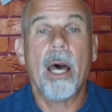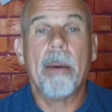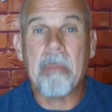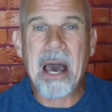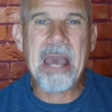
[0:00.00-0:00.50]

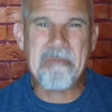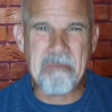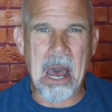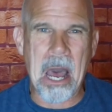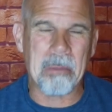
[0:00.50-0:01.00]
My
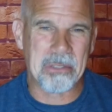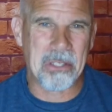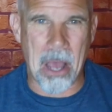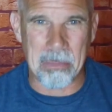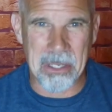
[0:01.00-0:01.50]
mom
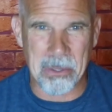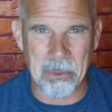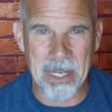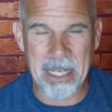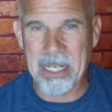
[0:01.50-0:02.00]
taught me to
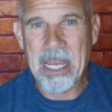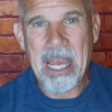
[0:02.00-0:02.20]
read.